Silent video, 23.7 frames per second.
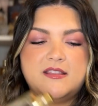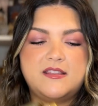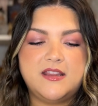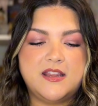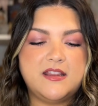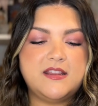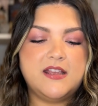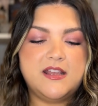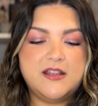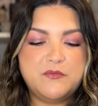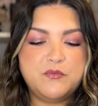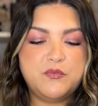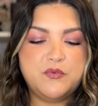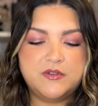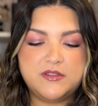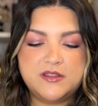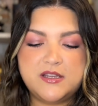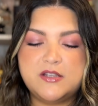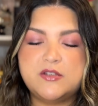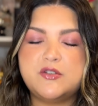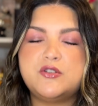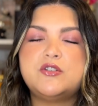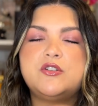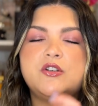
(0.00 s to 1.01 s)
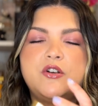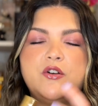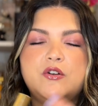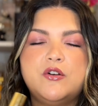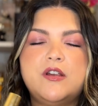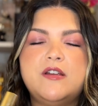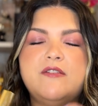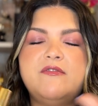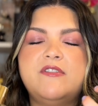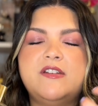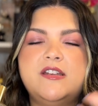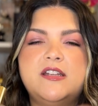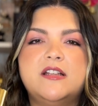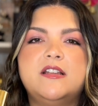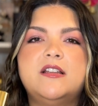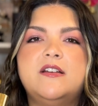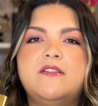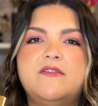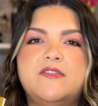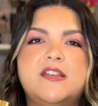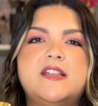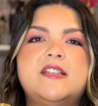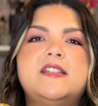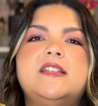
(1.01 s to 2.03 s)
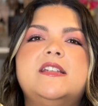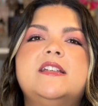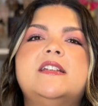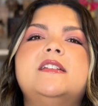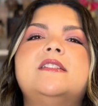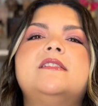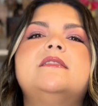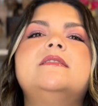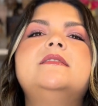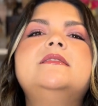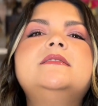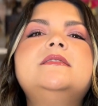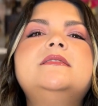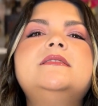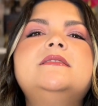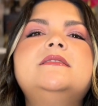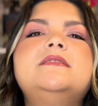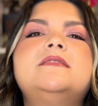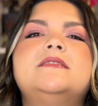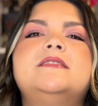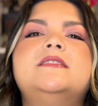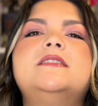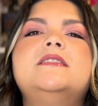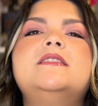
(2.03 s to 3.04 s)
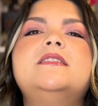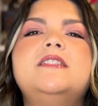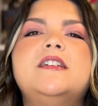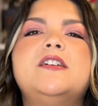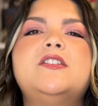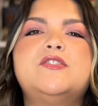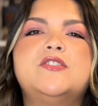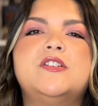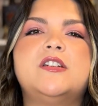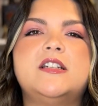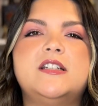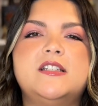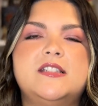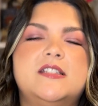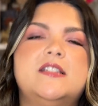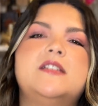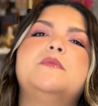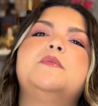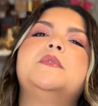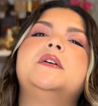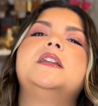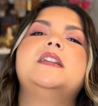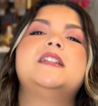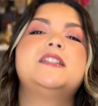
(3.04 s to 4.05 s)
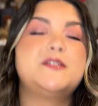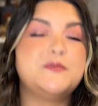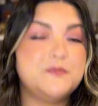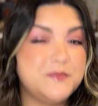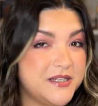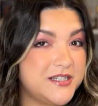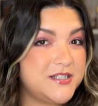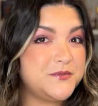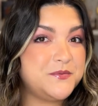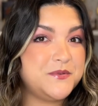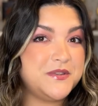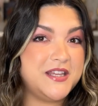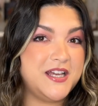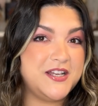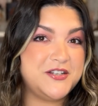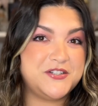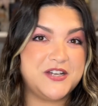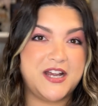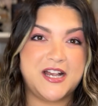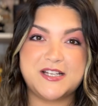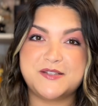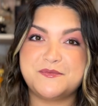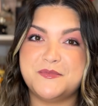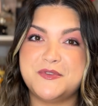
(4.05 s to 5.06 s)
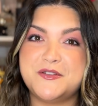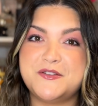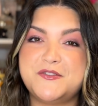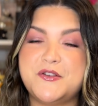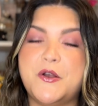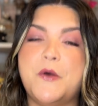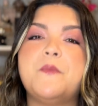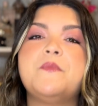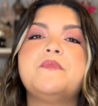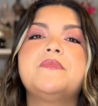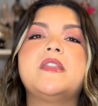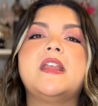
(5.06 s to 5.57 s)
the sugary vanilla of this is delicious, but it's mixed with that jasmine. So,